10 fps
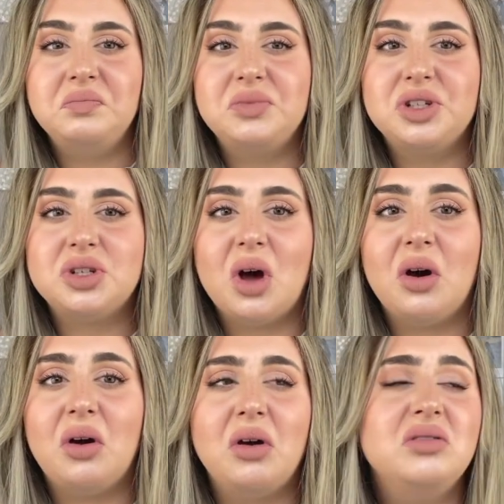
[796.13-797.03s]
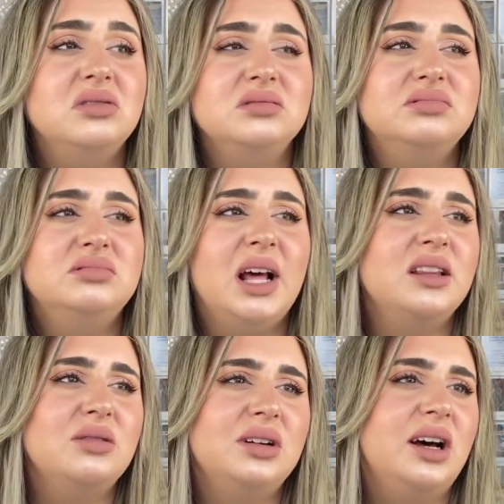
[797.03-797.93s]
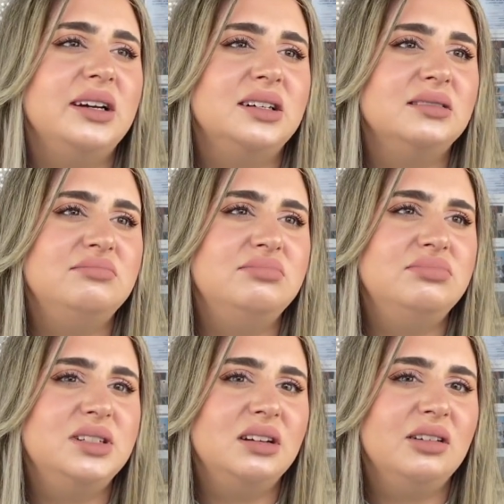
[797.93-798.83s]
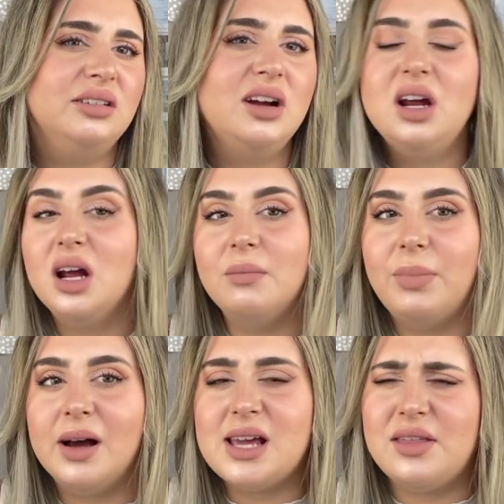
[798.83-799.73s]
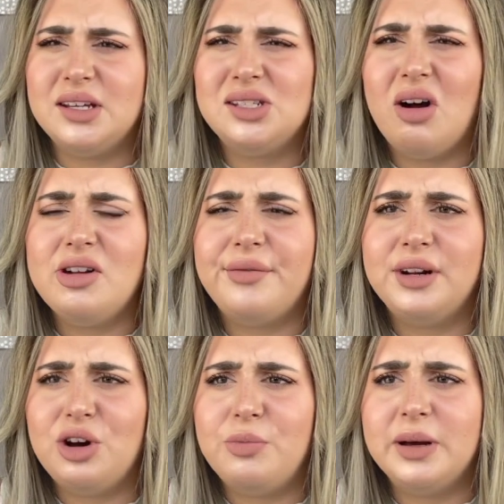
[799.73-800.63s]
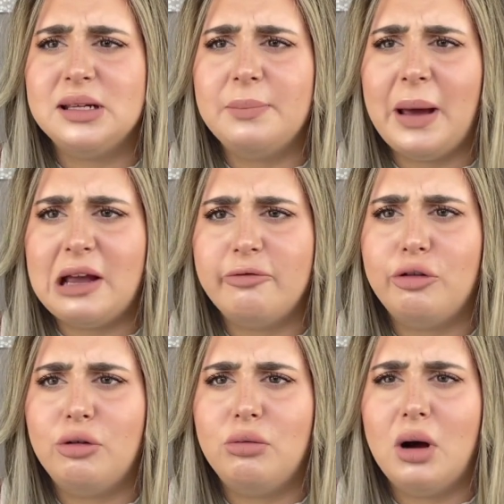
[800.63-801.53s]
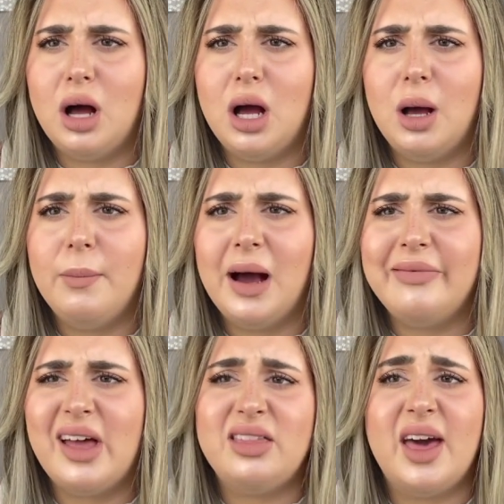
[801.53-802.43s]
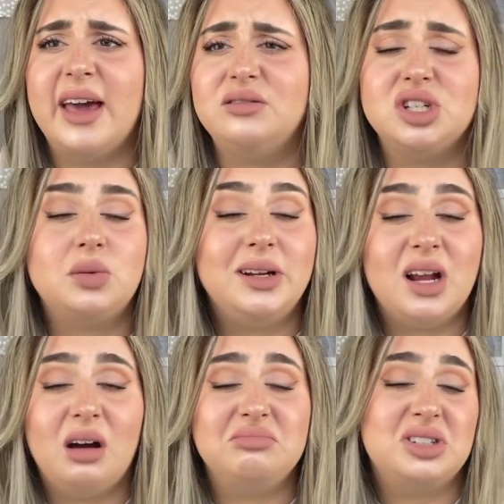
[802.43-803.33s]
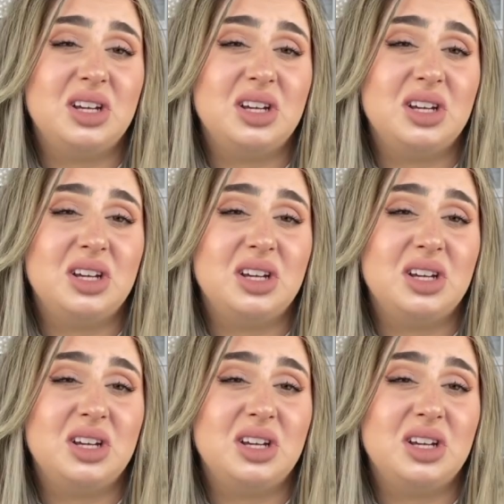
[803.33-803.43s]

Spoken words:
So then they were like a 0, but yeah, they started off a little bit painful, and then they just went numb.